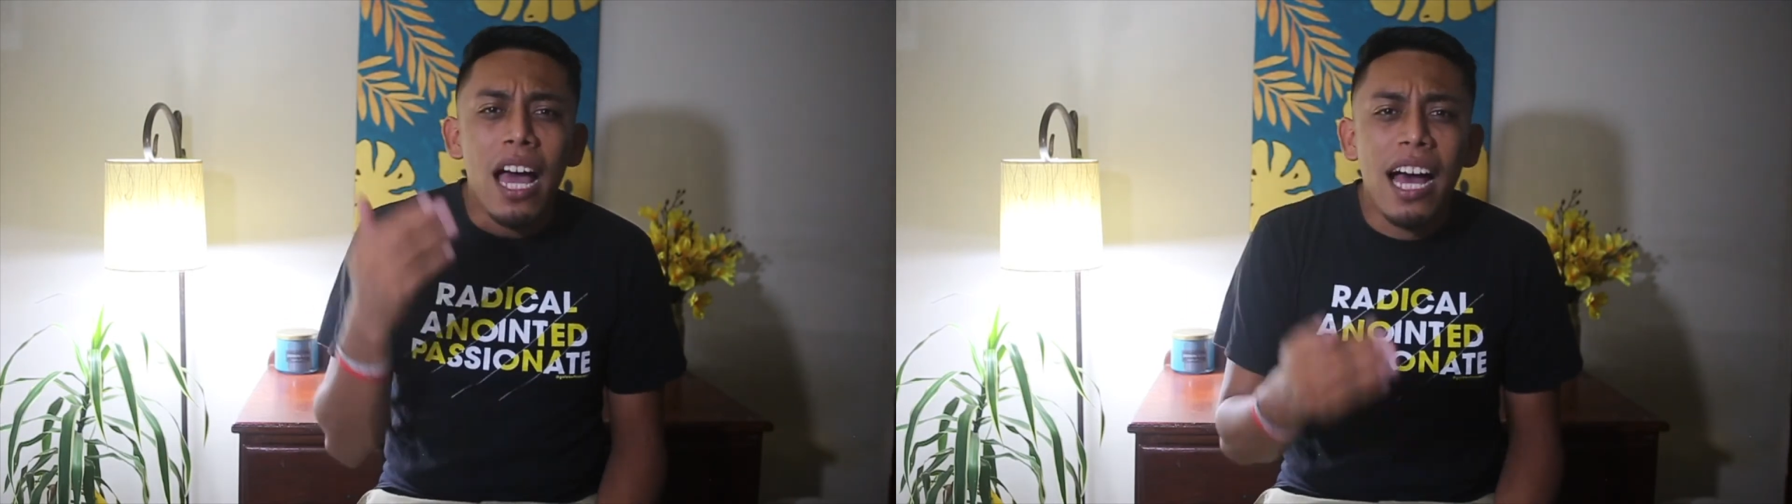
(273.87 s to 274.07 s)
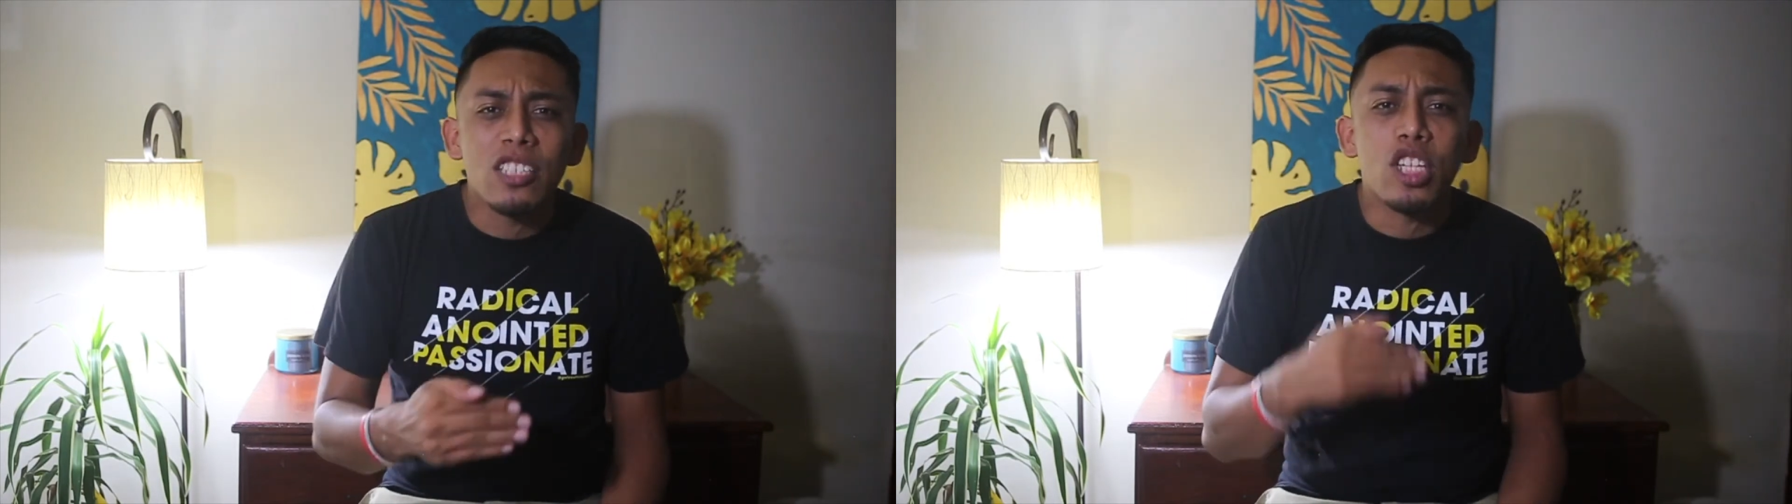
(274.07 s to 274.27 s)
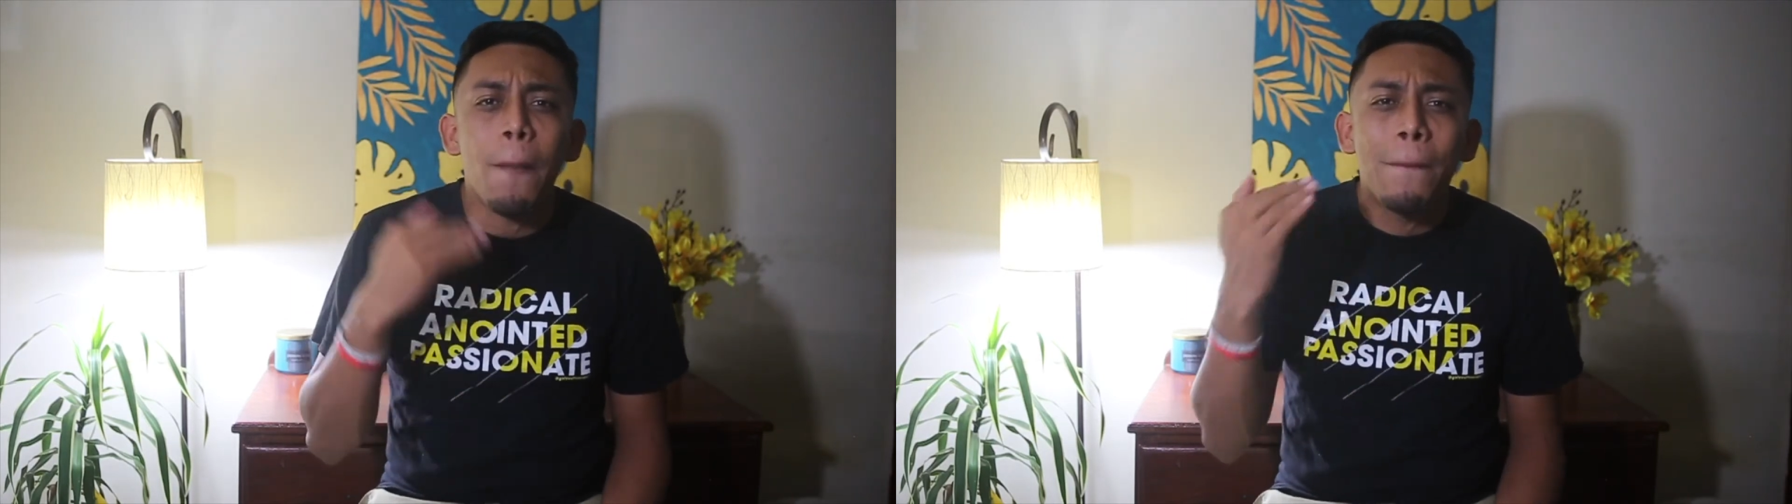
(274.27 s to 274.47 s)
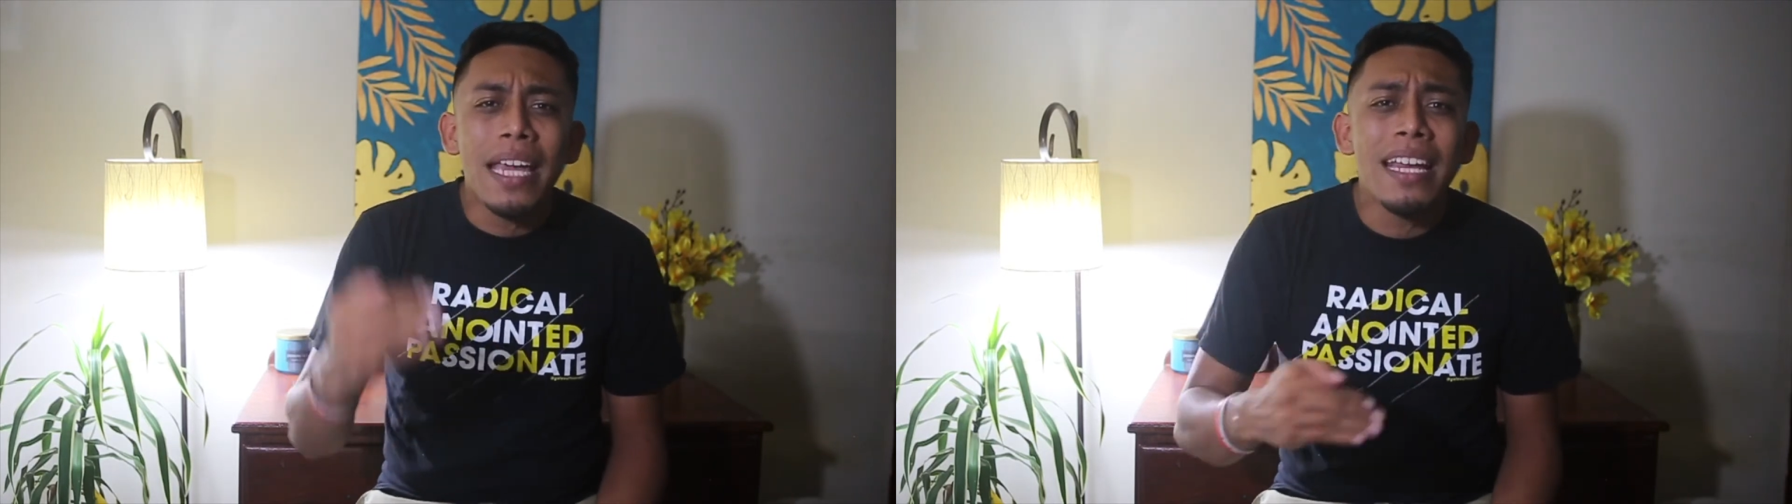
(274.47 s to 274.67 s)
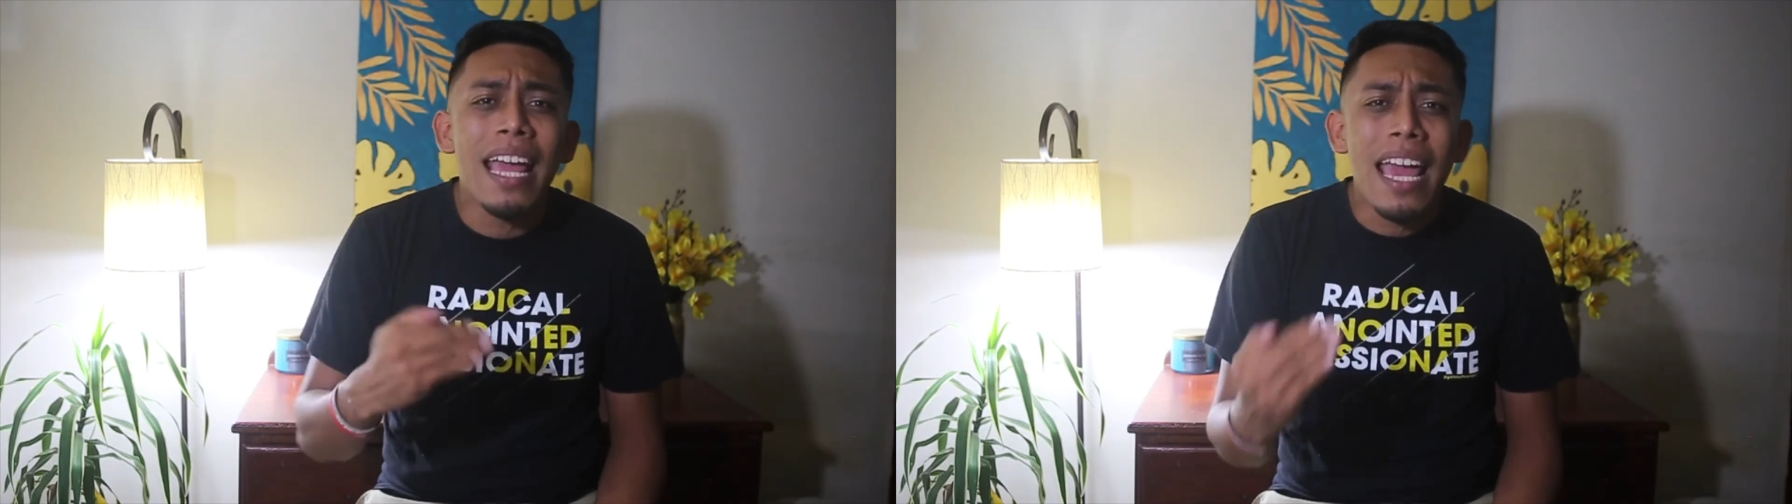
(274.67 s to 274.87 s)
us
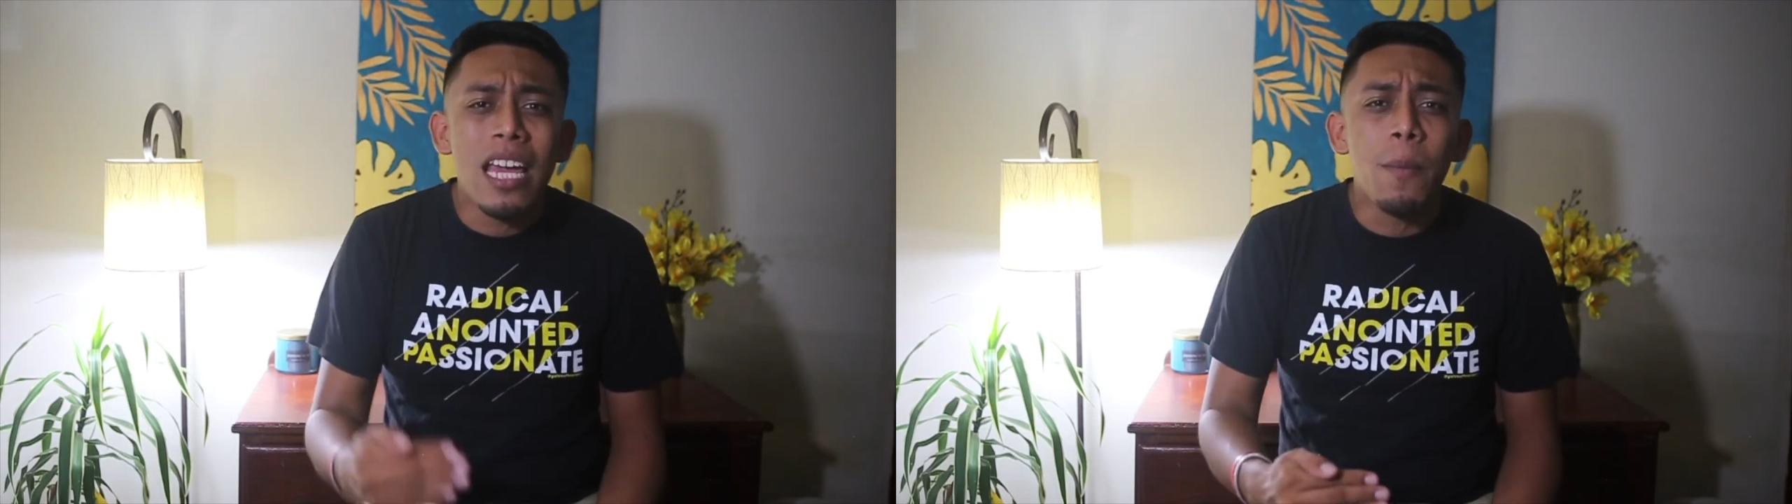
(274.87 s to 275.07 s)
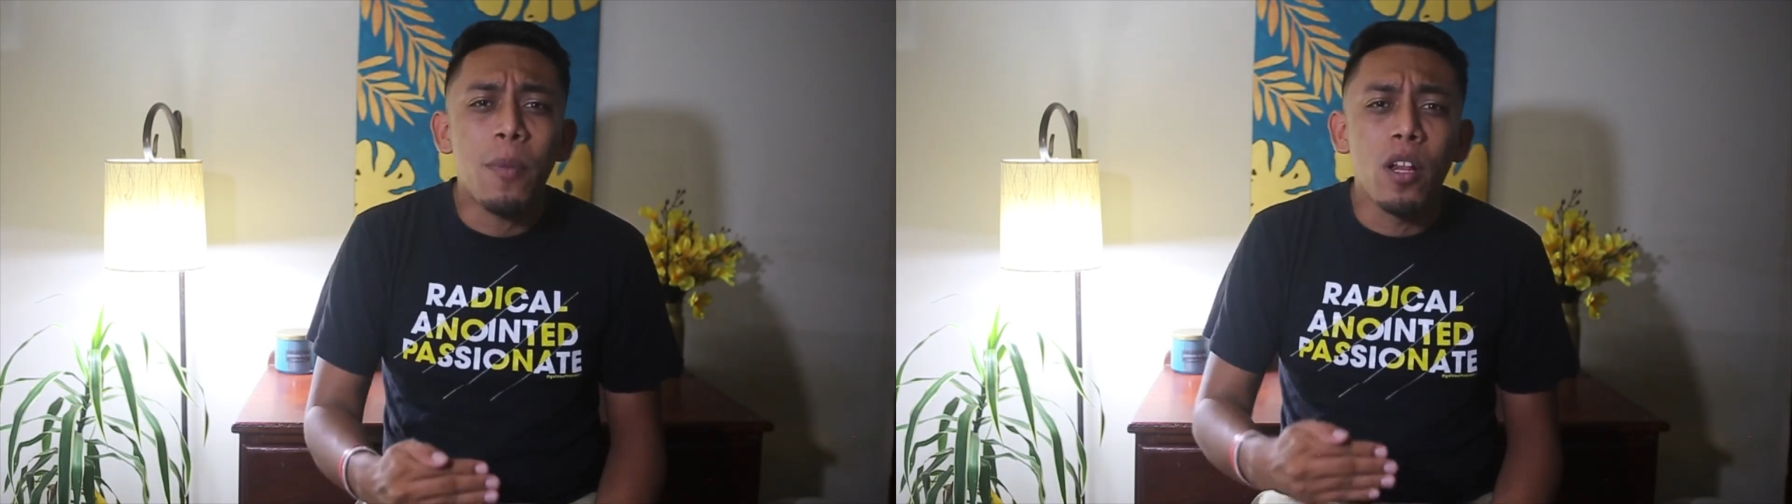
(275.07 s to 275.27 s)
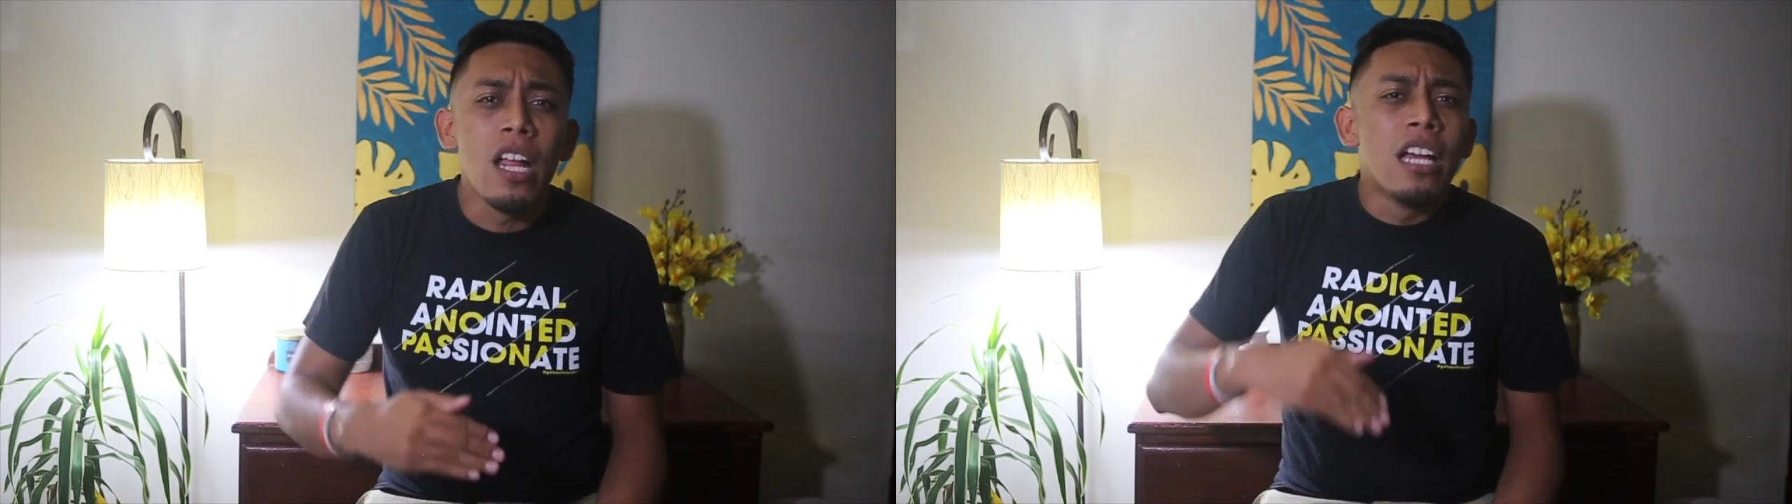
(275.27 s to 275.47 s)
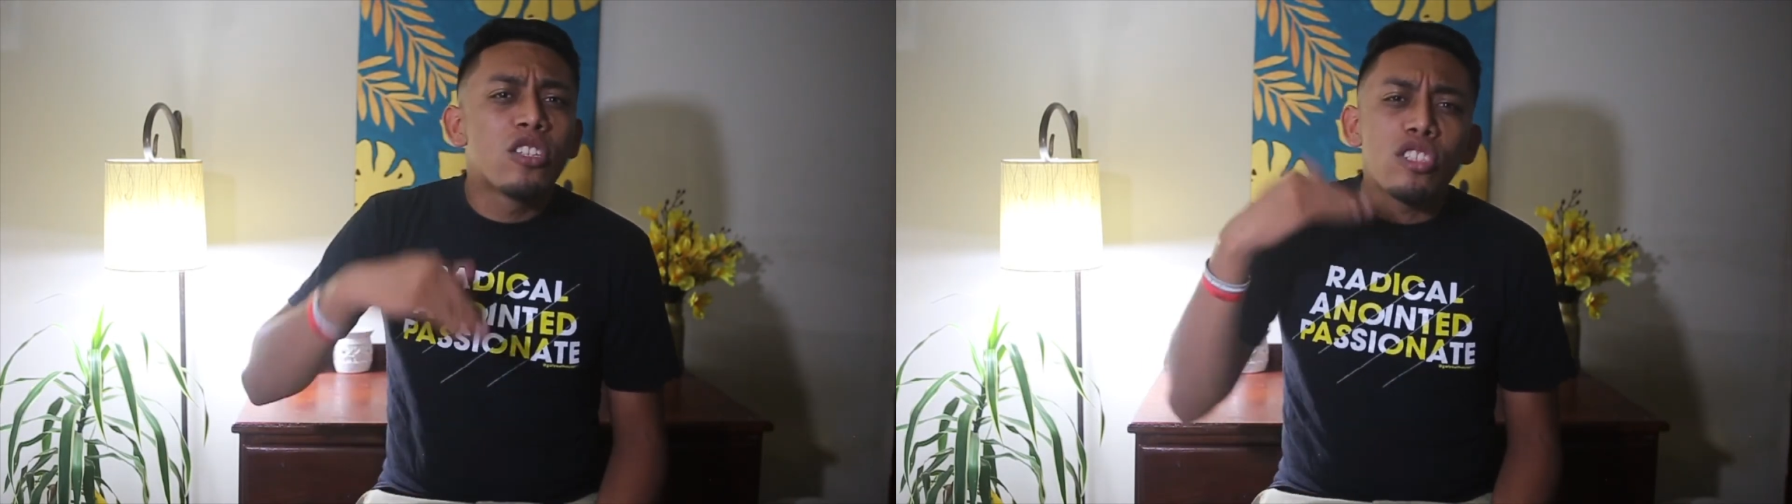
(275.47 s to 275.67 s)
being able